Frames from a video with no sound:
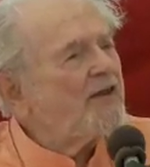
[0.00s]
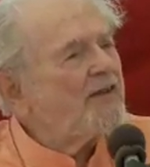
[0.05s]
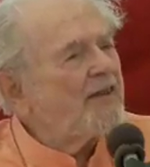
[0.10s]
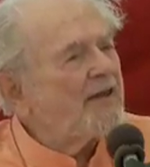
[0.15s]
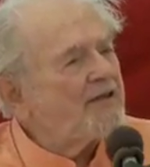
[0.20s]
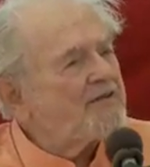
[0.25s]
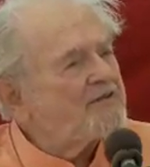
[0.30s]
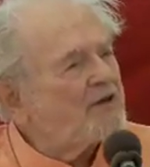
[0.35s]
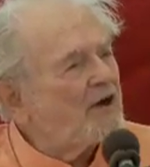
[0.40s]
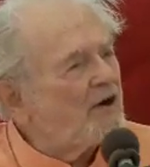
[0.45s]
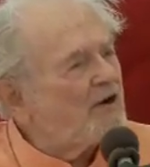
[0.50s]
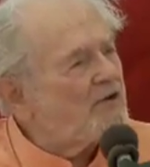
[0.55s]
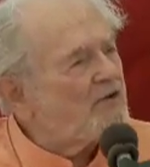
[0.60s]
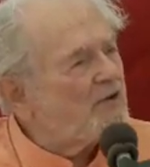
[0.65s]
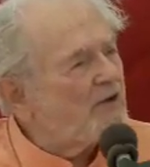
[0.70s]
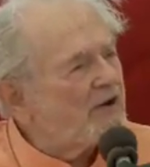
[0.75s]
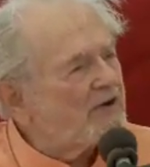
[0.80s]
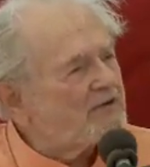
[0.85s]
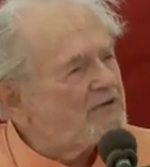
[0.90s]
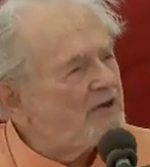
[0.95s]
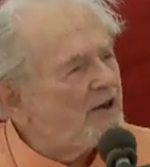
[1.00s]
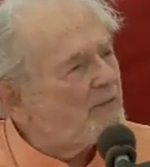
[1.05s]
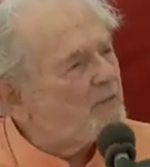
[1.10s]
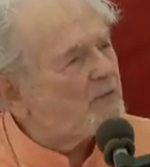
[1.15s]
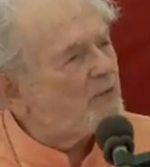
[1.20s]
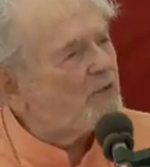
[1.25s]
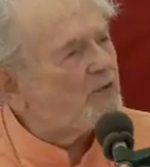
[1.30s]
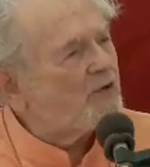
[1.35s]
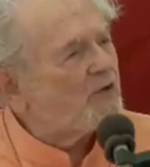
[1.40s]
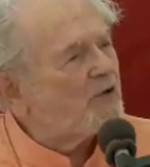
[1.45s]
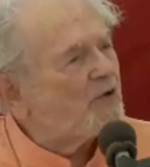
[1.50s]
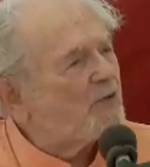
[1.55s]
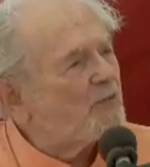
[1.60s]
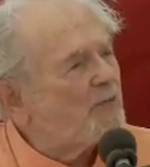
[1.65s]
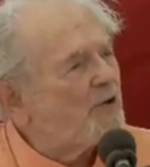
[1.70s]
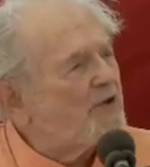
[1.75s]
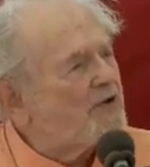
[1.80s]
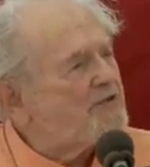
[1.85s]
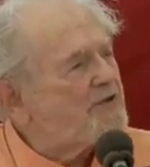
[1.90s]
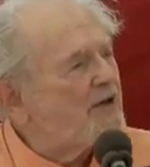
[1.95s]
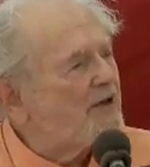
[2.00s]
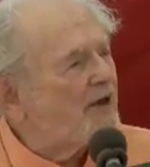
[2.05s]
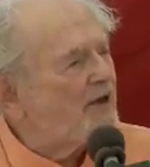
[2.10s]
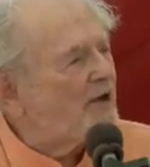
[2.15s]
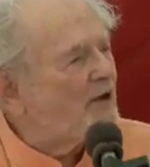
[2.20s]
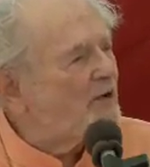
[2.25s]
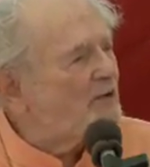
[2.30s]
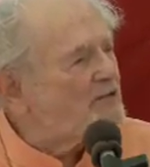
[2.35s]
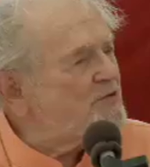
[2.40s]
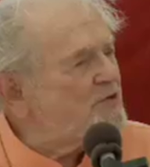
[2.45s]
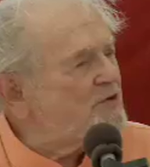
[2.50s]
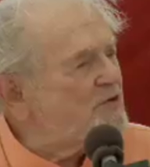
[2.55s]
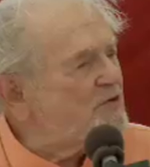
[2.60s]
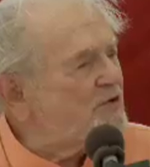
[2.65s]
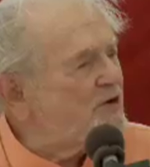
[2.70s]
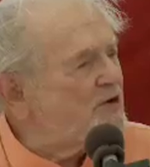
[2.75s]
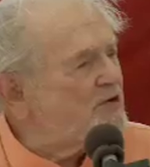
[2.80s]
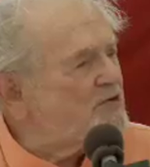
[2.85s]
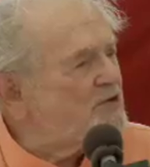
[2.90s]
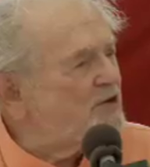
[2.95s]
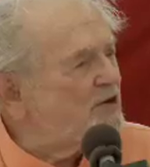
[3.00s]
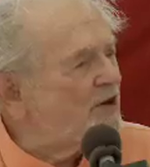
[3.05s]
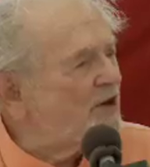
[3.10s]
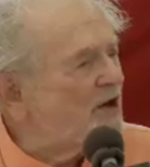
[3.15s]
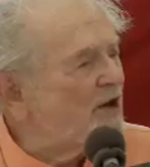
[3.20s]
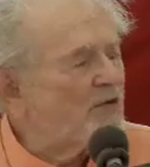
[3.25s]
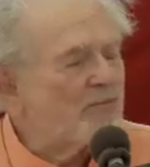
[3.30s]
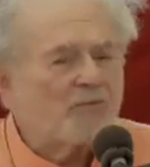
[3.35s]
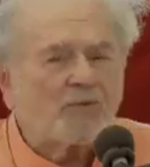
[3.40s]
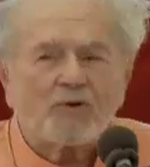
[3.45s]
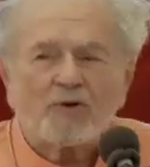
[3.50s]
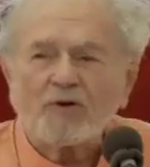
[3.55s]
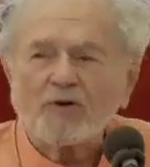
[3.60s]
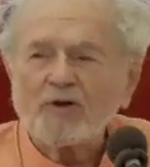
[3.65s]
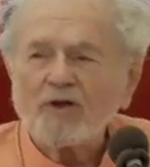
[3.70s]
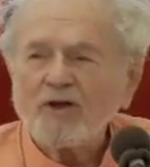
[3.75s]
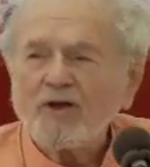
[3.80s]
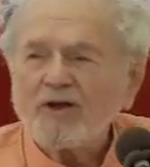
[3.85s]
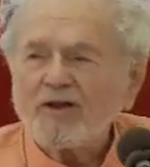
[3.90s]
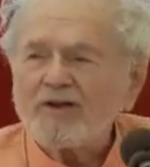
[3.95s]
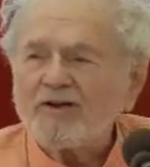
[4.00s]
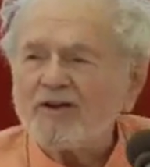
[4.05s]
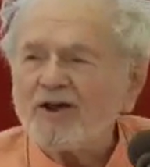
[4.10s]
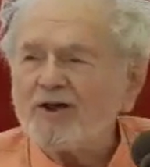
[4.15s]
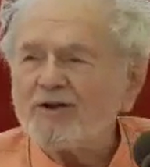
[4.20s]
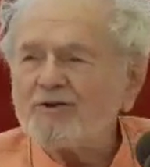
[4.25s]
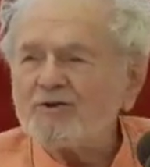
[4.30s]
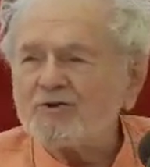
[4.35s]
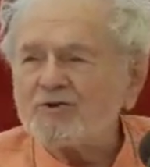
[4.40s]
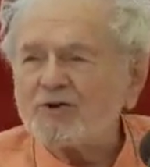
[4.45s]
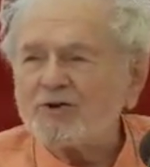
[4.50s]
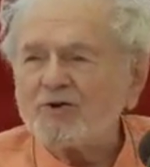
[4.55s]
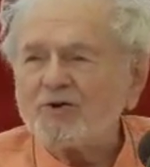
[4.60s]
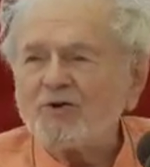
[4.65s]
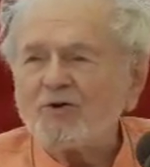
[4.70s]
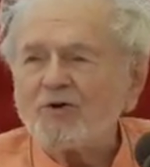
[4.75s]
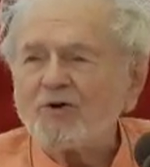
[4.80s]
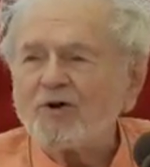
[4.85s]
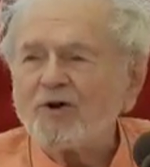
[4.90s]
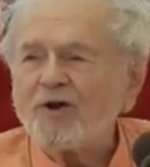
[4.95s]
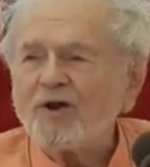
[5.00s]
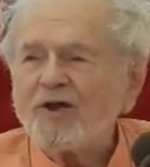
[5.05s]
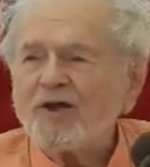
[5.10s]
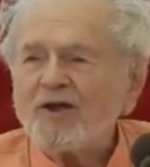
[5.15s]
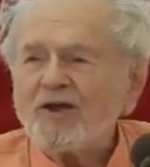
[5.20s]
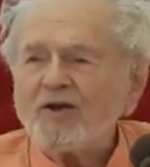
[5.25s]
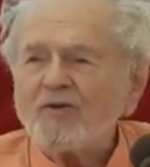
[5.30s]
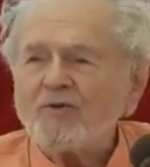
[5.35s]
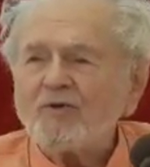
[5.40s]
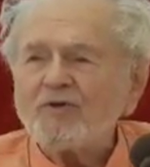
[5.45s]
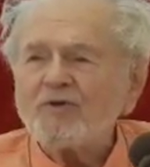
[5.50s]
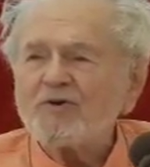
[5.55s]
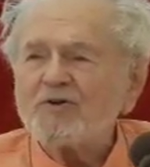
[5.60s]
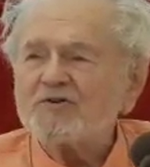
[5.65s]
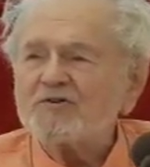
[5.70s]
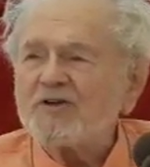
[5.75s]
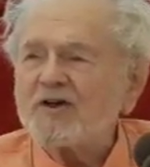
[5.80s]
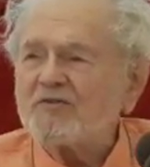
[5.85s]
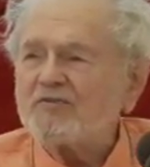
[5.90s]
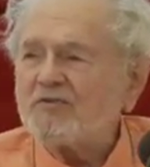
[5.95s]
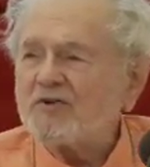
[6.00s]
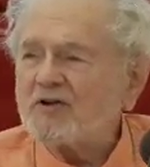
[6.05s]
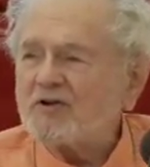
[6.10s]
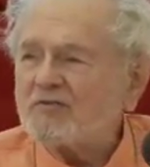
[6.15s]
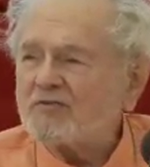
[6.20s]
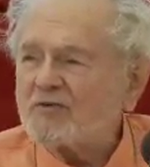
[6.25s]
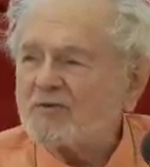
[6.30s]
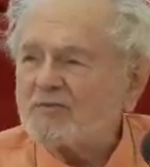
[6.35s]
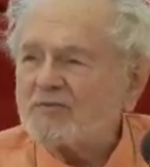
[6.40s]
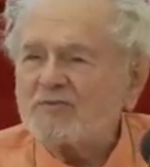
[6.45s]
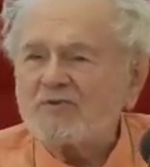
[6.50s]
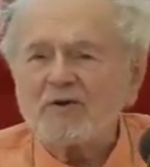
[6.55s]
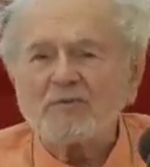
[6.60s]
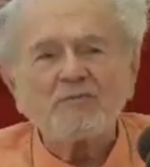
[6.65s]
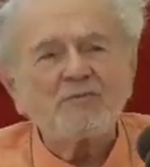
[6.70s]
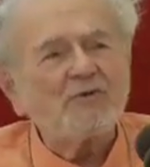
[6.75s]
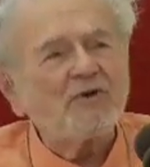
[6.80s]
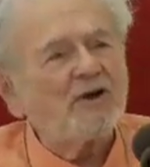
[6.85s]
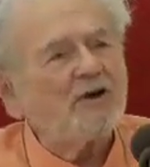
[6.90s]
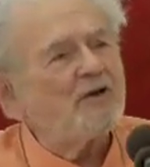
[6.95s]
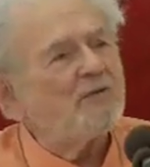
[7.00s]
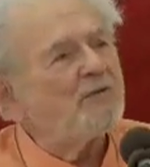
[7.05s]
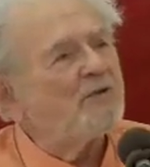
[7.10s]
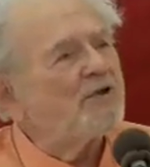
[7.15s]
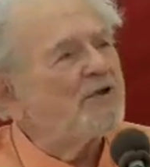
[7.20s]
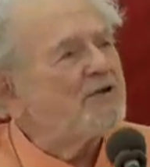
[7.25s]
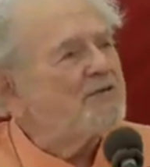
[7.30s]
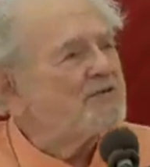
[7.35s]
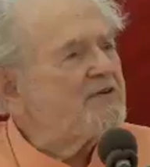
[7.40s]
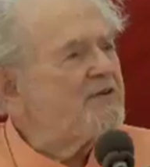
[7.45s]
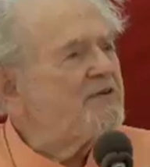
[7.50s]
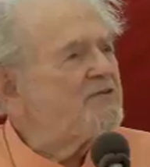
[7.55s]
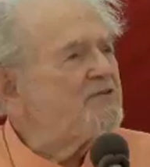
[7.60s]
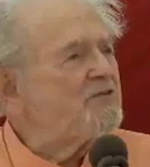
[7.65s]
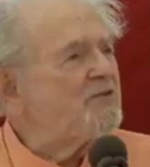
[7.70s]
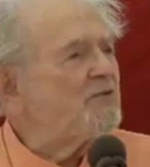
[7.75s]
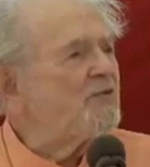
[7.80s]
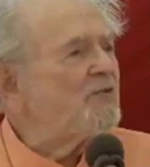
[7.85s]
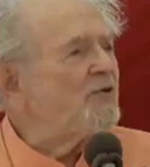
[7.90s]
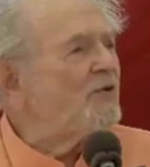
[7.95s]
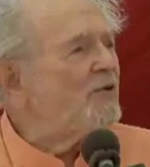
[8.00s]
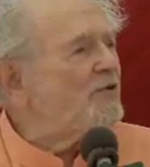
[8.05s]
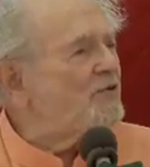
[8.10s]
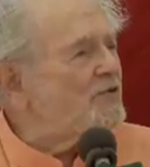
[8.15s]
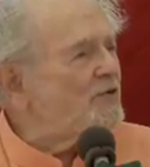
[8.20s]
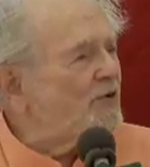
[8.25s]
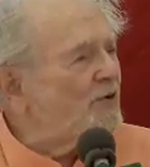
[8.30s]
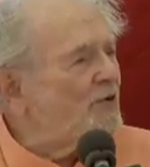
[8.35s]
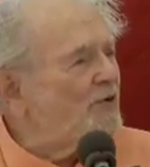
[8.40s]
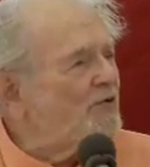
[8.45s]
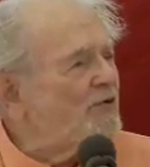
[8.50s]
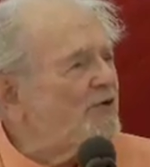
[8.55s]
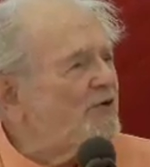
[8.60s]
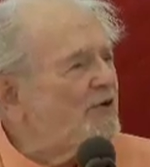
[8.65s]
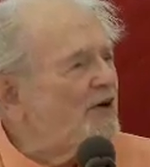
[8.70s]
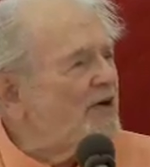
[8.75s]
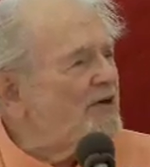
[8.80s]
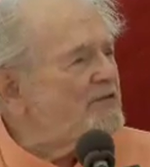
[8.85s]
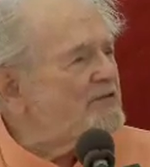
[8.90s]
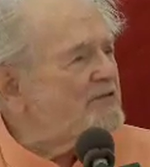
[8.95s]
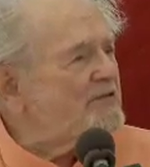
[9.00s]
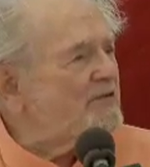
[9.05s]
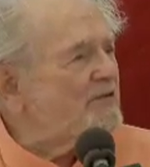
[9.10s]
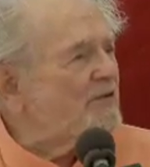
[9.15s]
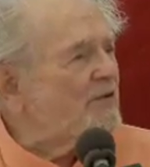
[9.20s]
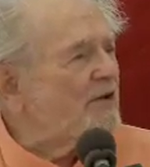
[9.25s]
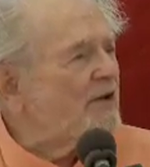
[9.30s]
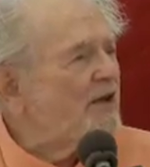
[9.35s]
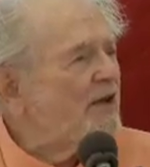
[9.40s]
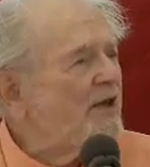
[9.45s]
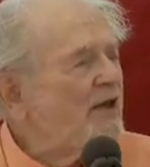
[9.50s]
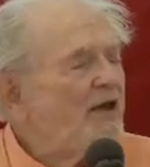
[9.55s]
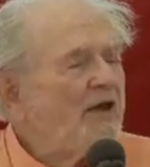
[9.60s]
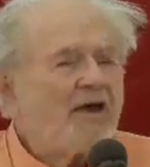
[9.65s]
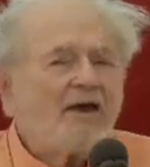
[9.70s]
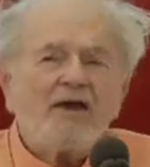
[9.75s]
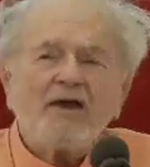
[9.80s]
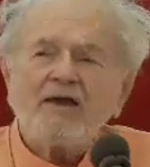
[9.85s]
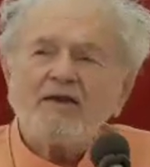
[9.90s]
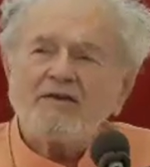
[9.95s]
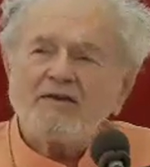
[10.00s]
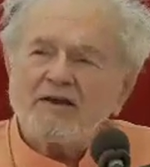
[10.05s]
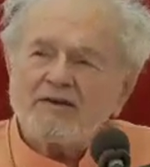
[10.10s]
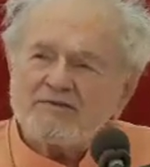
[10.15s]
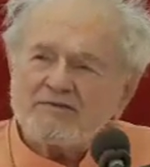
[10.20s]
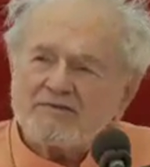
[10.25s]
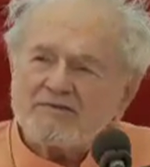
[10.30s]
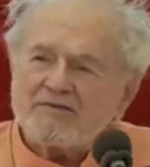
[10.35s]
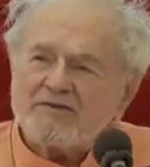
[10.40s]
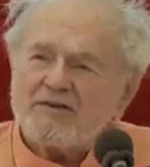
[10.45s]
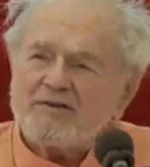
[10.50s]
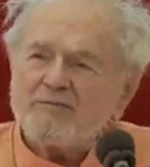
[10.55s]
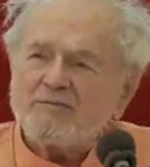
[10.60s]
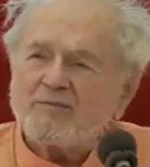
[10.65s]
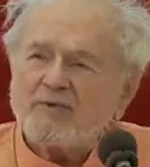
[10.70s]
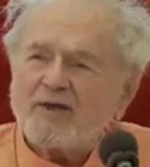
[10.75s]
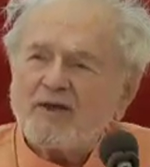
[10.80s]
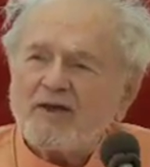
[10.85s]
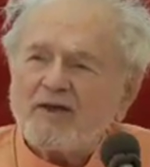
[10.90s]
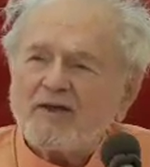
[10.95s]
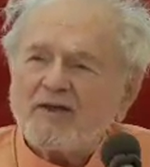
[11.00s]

That's hard to accept when you're in a place like a concentration camp or dungeon, or when you're suffering from some terrible disease and you know that you're going to die soon. It doesn't seem